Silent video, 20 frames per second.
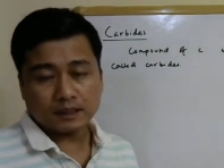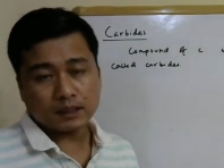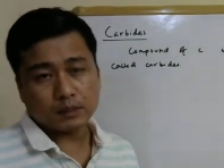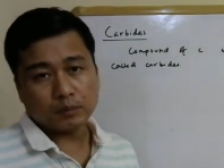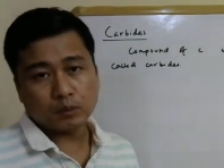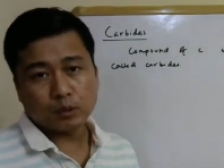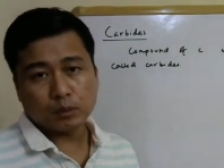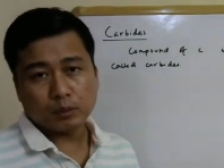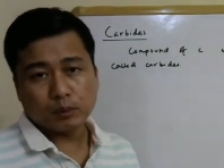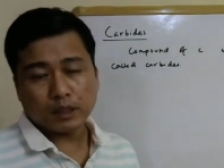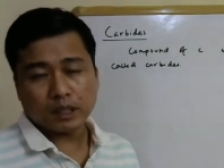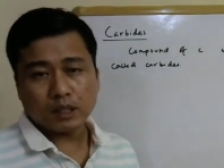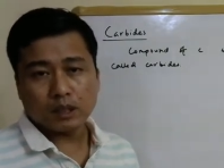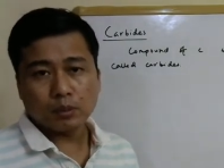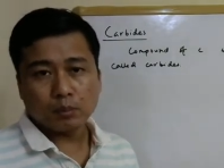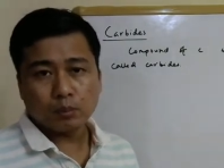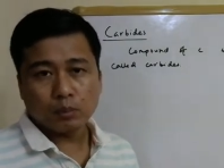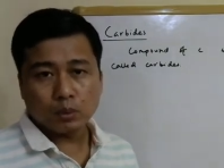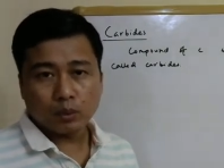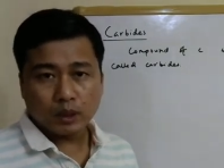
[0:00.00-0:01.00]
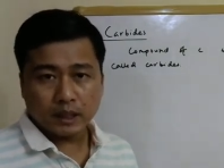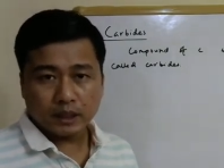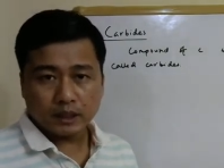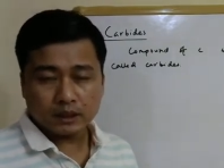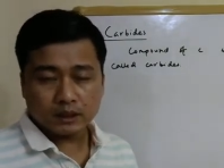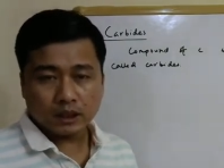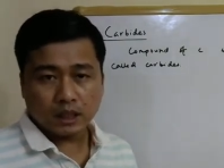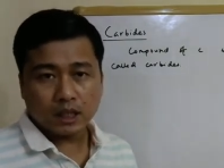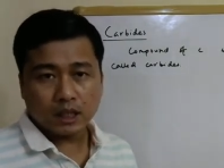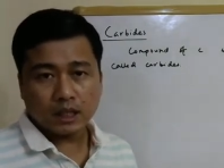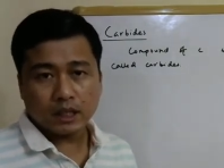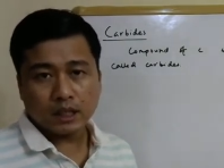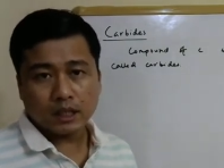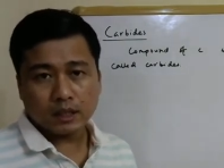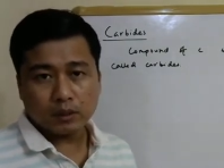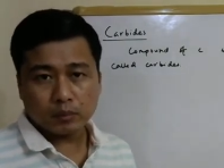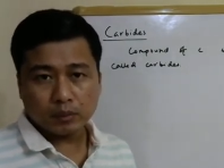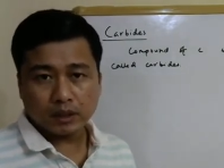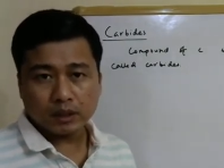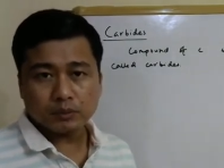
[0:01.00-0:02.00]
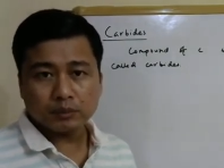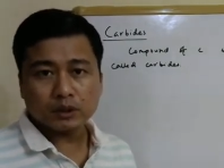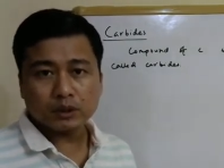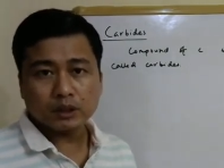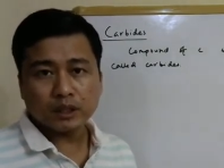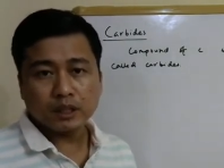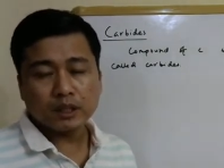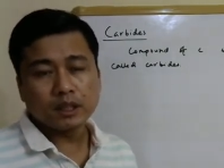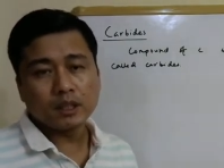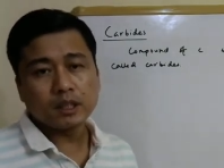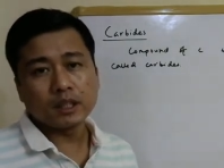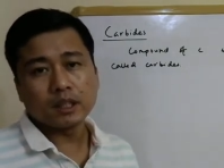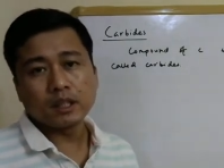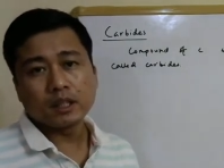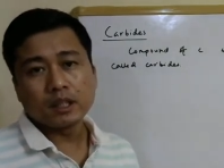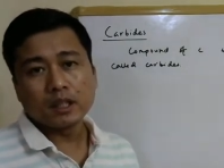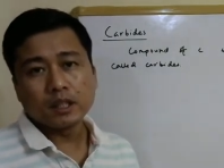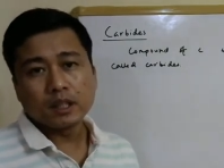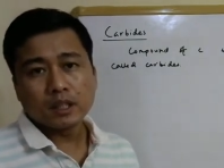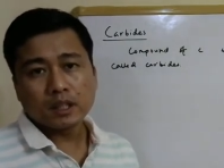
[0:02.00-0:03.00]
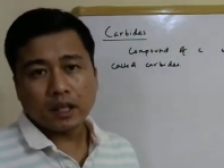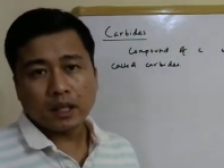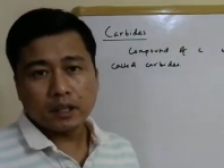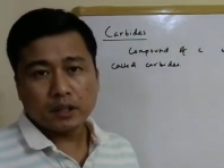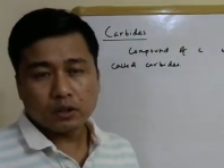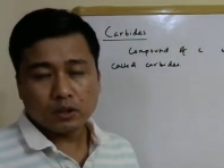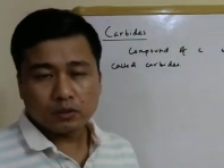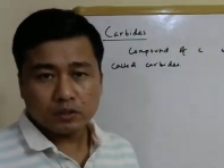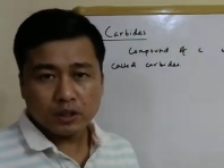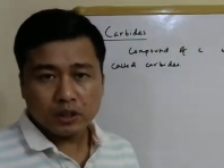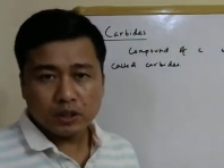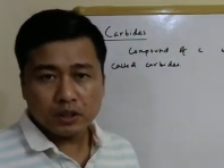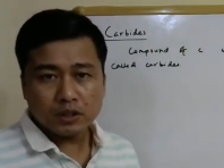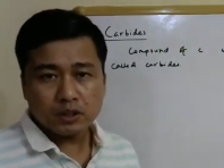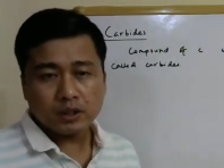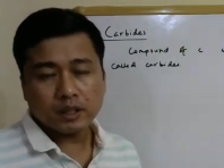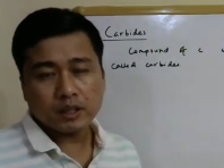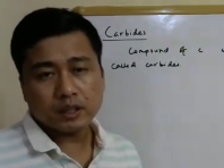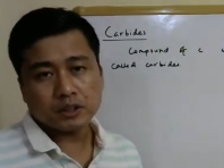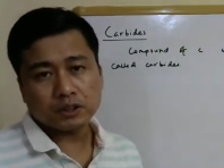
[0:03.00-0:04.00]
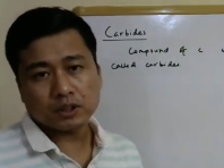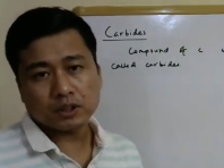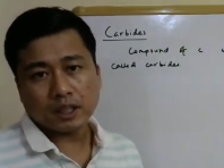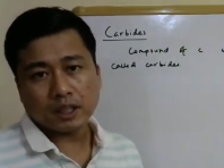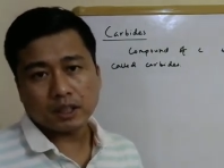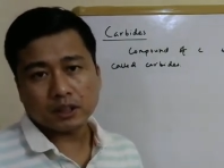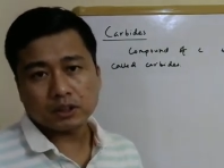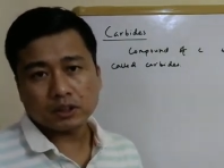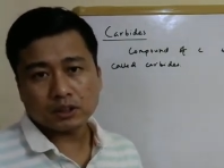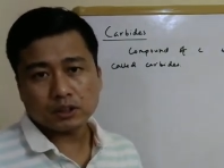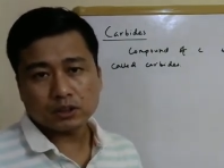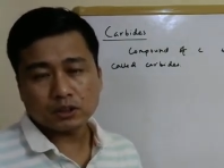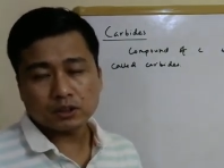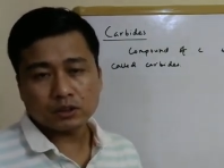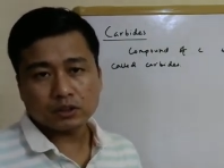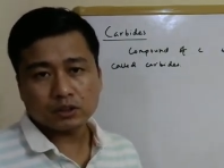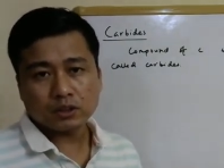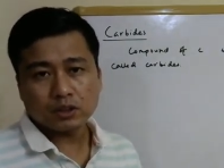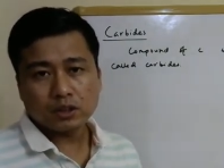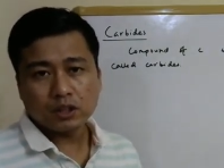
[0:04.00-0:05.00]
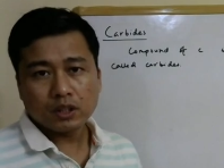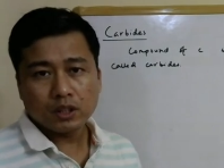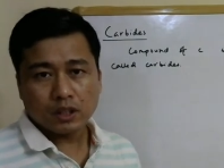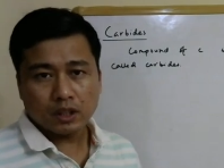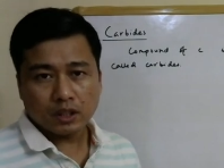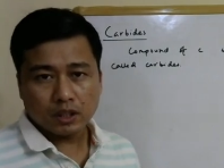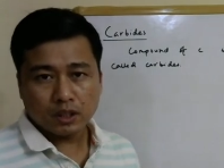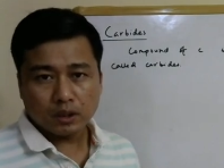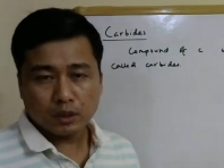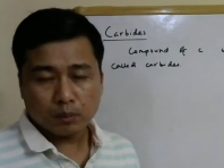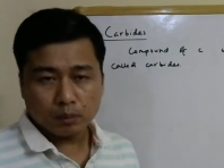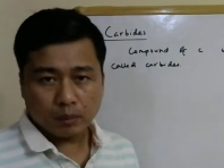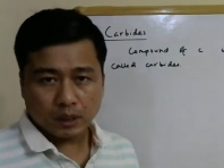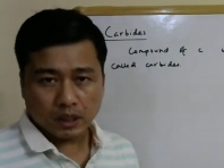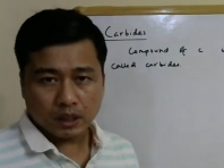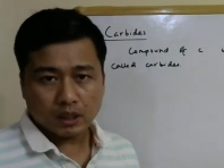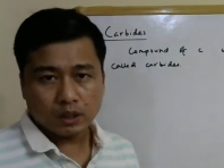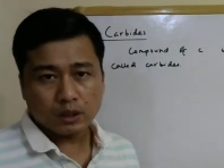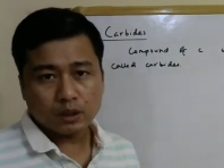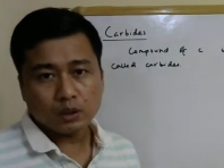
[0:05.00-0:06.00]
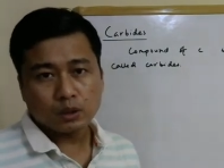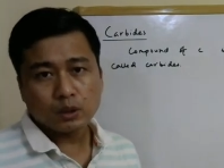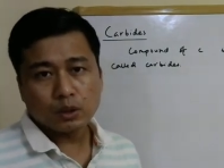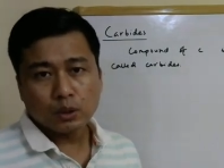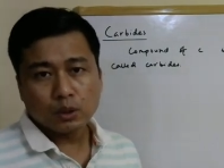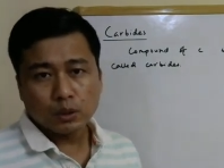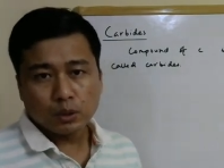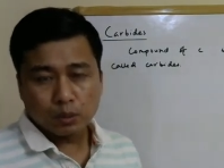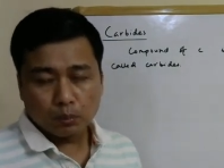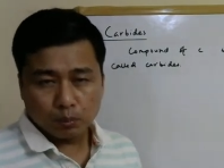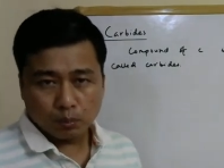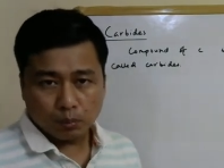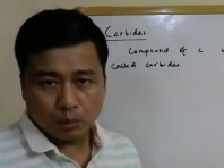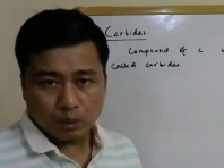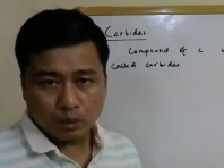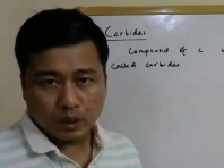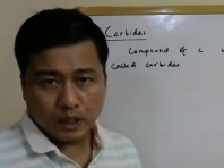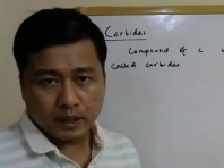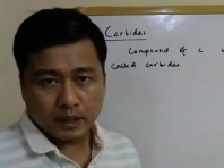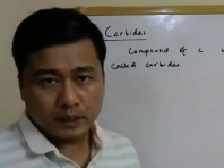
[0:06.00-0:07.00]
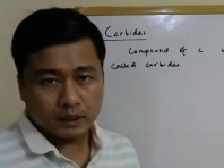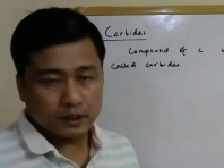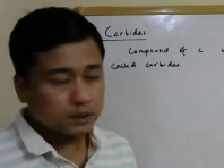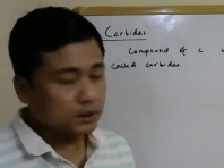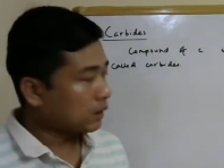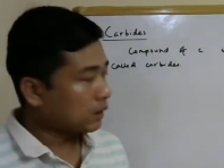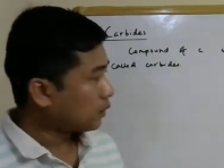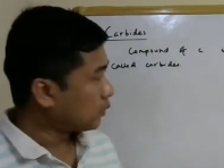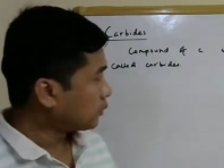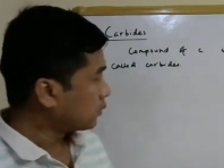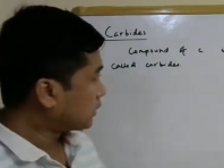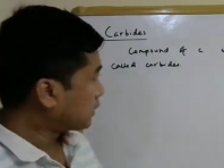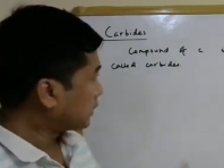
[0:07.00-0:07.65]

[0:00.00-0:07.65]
about metal borides earlier, and we have seen the kind of intricate structures in metal borides. Now